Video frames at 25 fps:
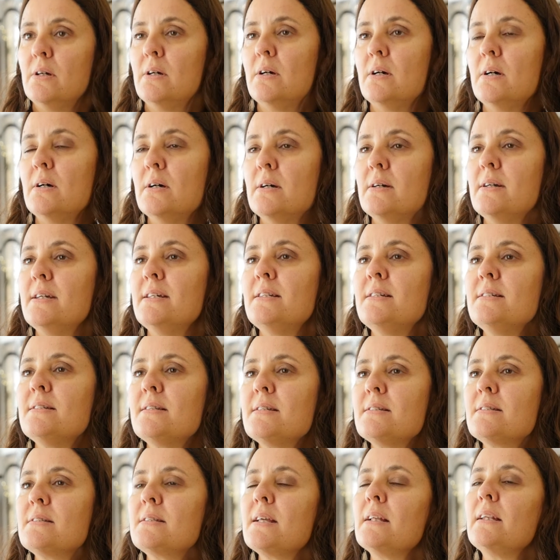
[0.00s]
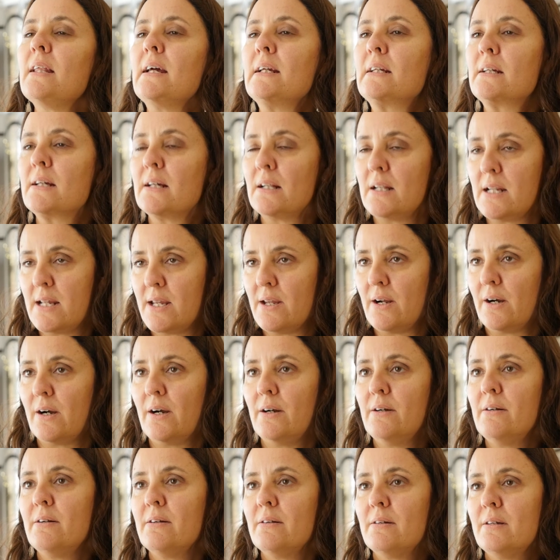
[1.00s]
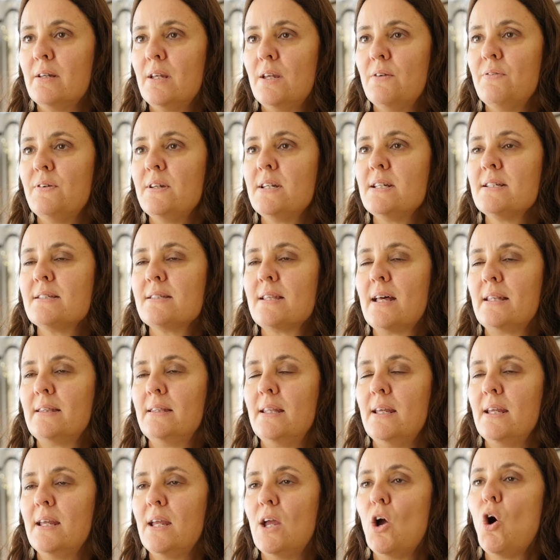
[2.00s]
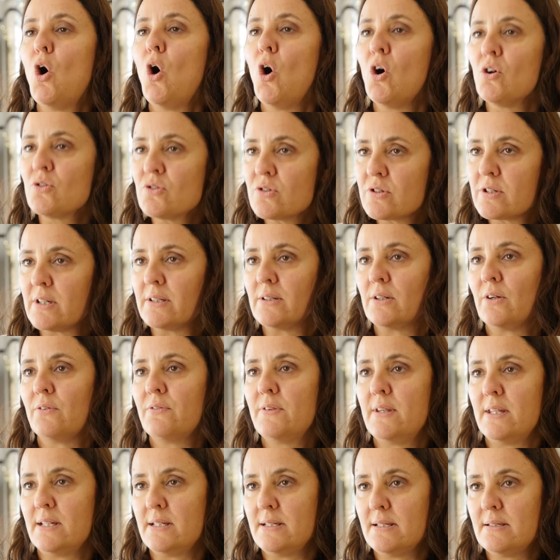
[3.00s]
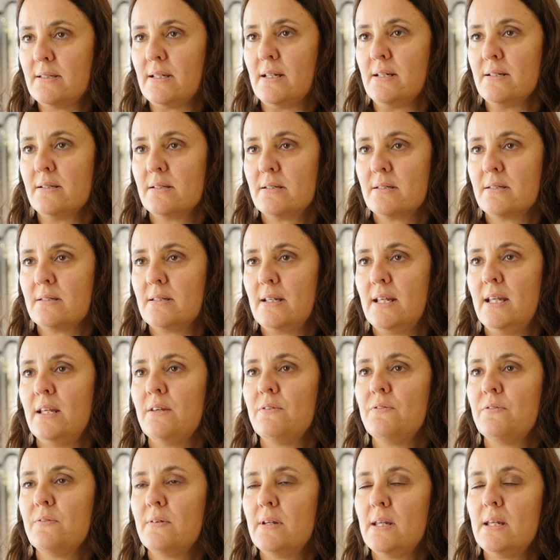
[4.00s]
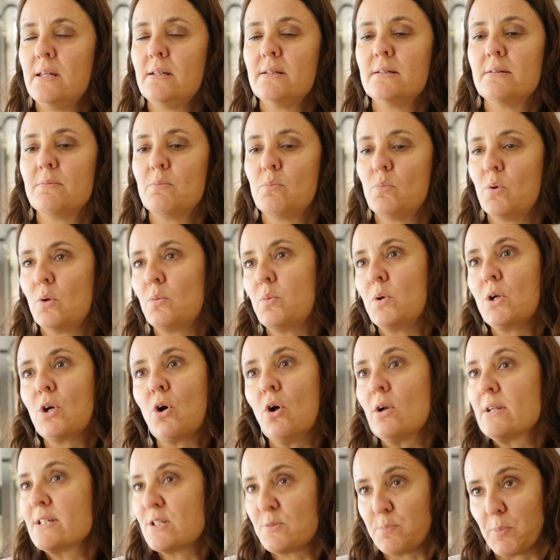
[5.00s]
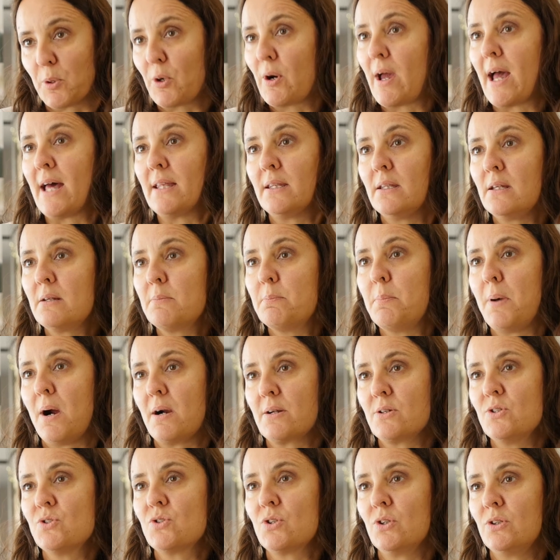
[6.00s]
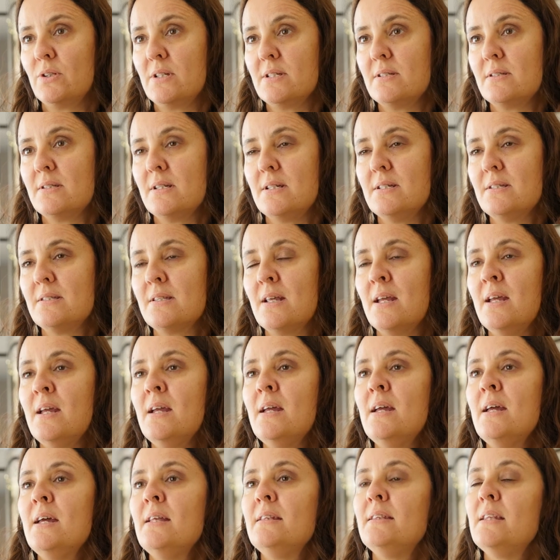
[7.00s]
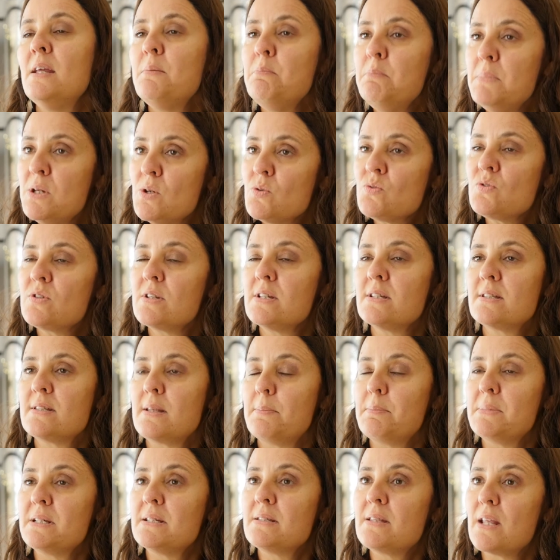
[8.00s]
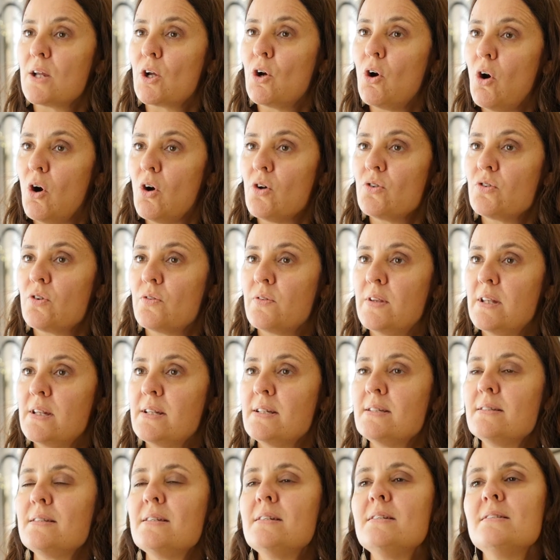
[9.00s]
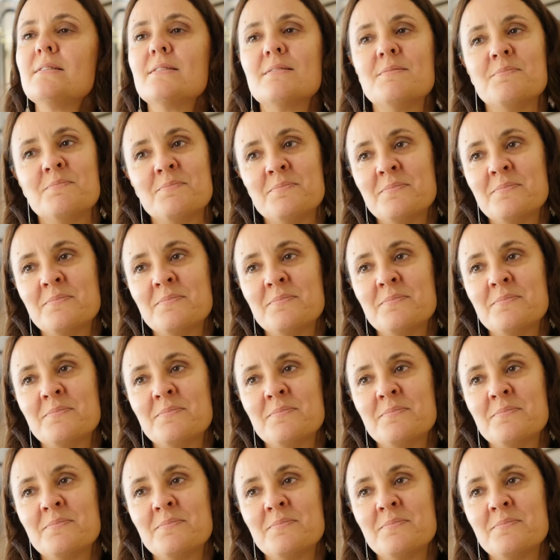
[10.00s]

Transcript: Uh, it is still unclear if it is at the onset of the disease, if in what we call sporadic Parkinson disease, the immune system is the cause of the disease